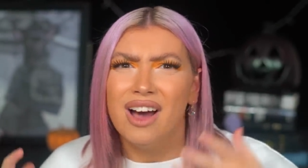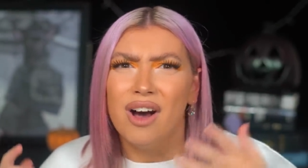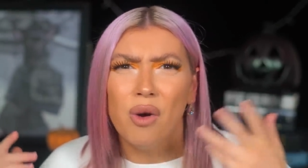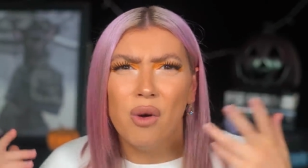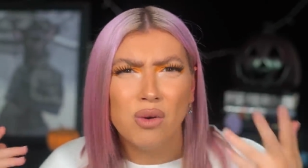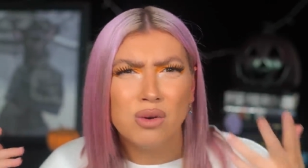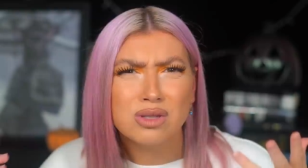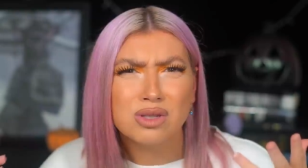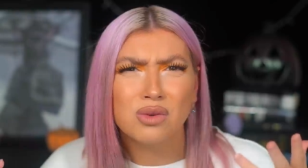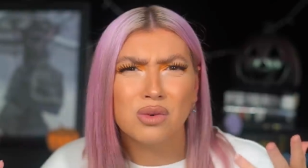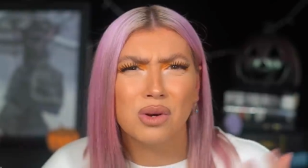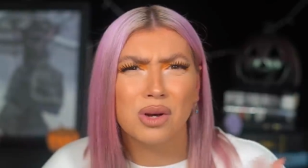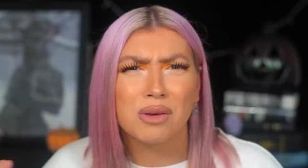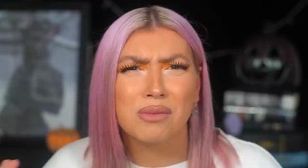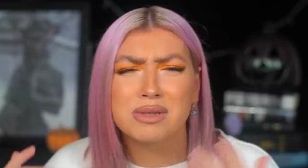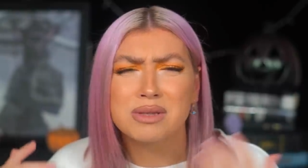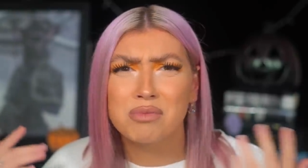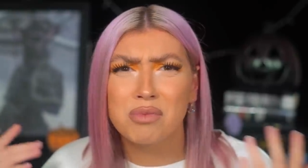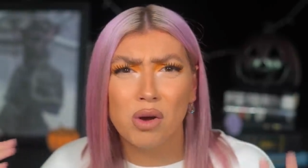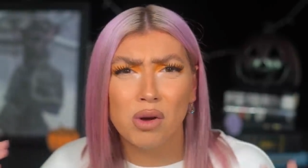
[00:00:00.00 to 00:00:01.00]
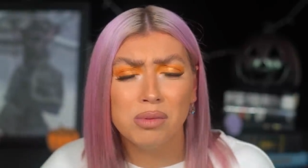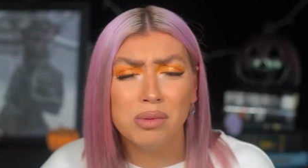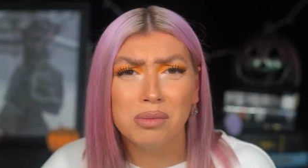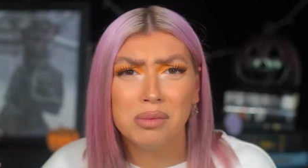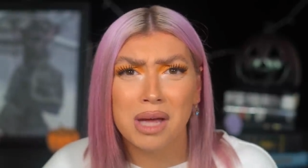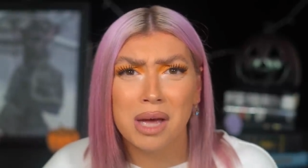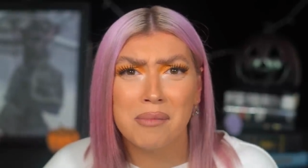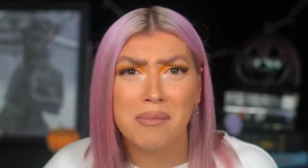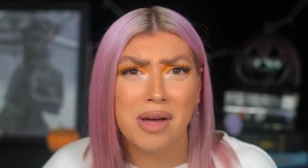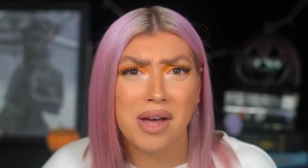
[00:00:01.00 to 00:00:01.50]
Also, it was
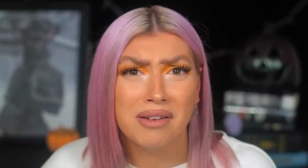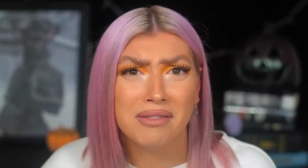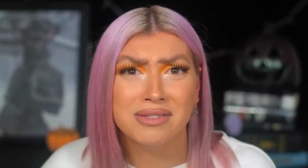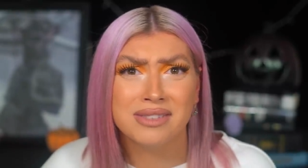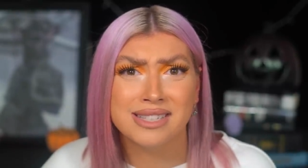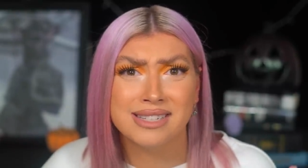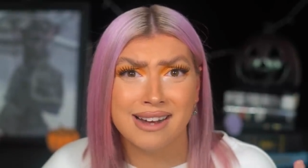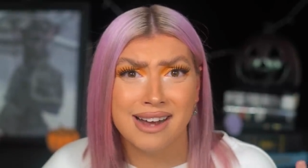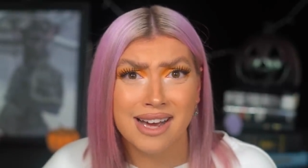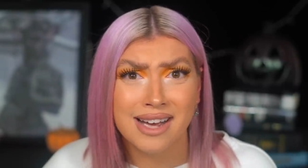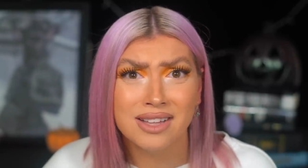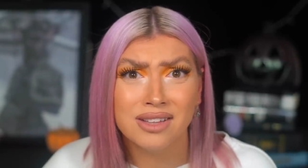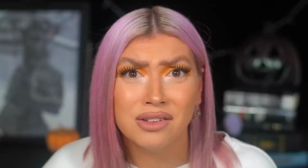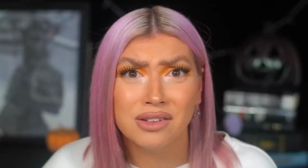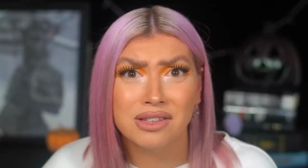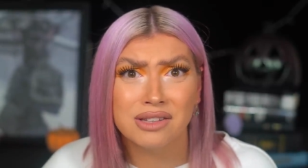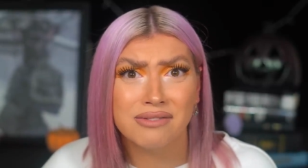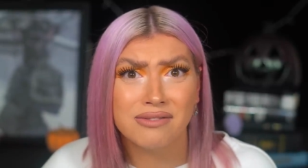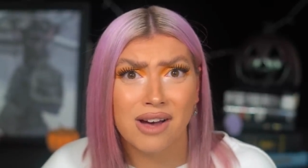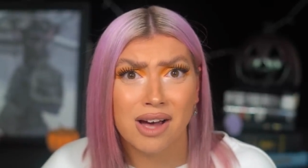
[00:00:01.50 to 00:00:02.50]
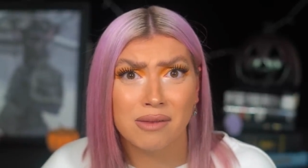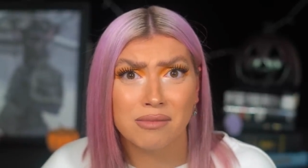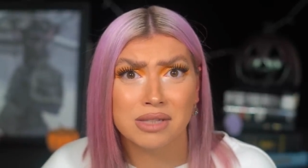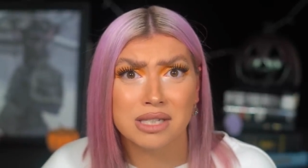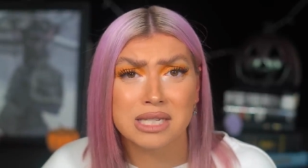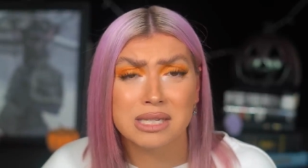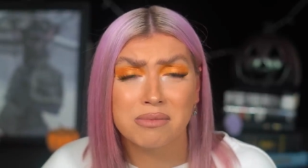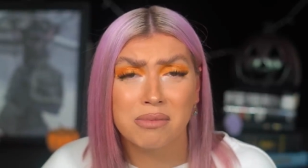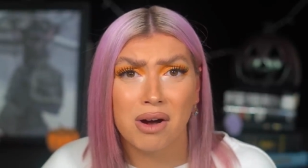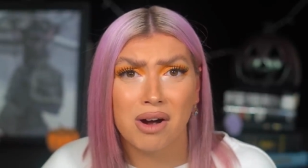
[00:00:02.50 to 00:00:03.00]
probably a bit of denial on the
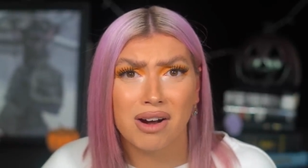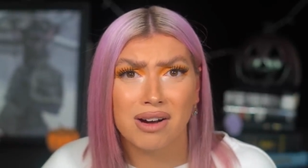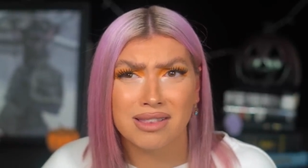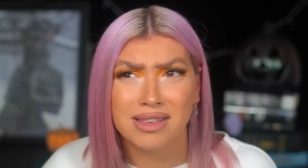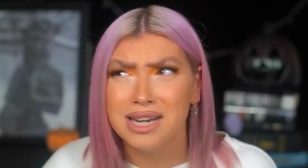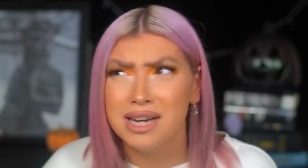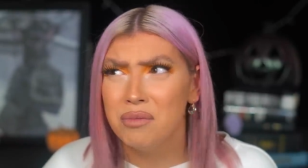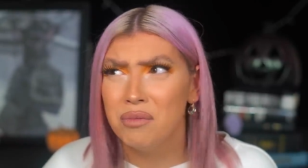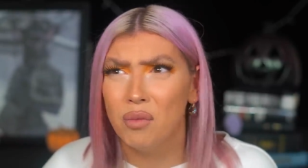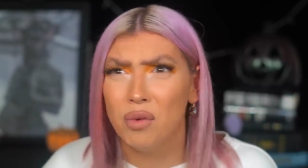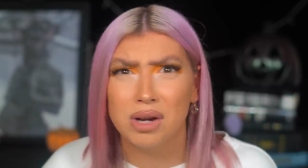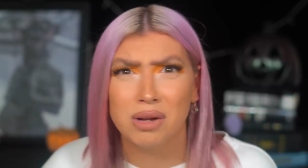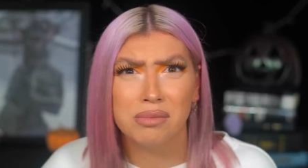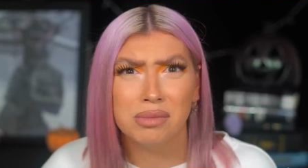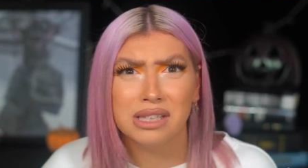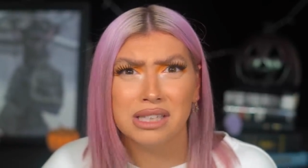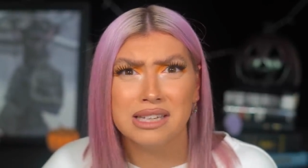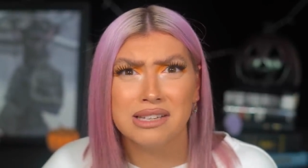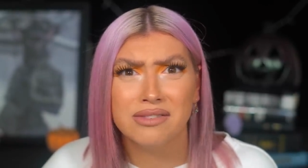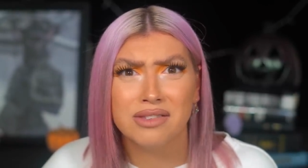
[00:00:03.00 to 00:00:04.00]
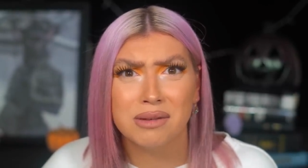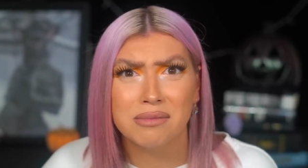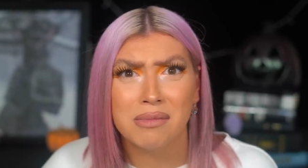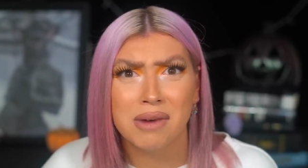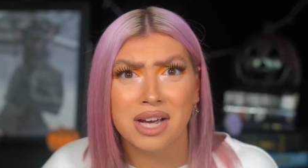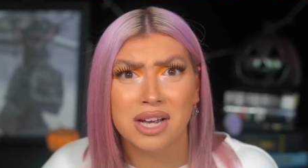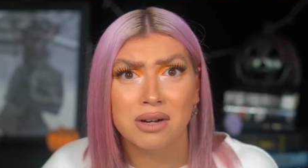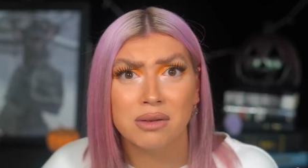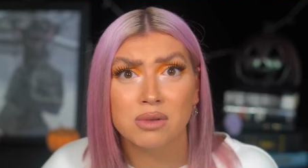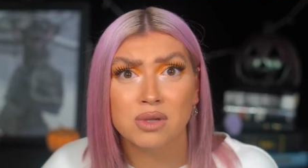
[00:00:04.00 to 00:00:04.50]
family's part. They didn't want to believe that
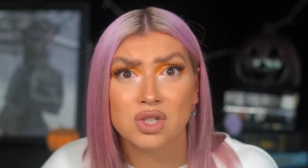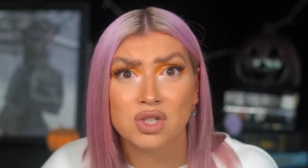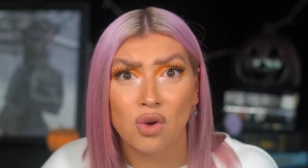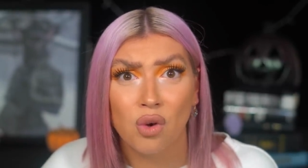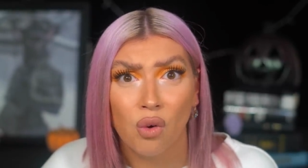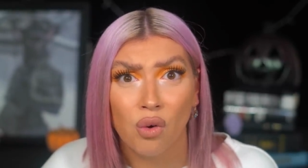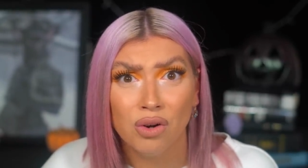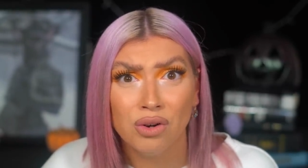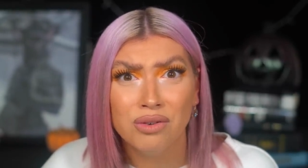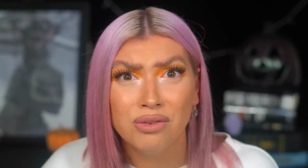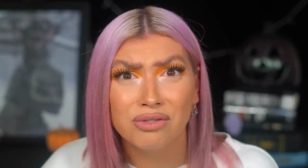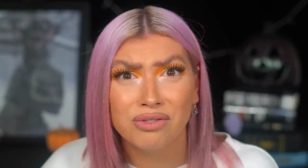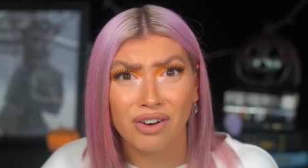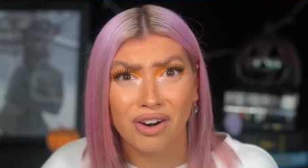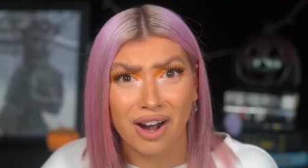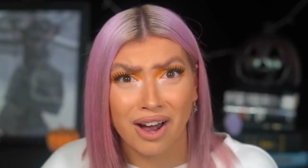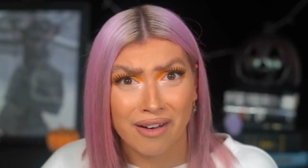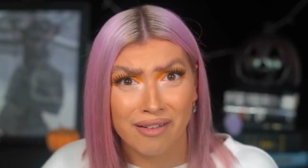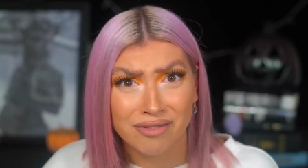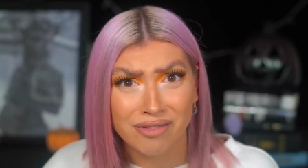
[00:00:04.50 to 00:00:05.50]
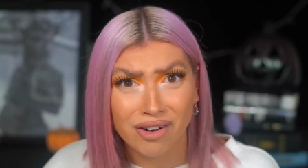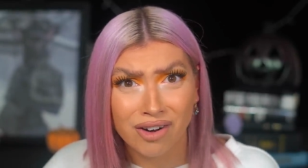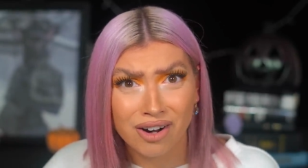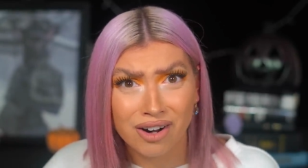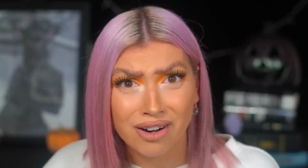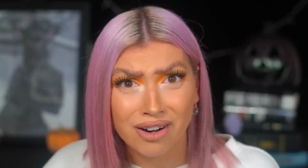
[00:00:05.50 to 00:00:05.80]
Myra was gone forever.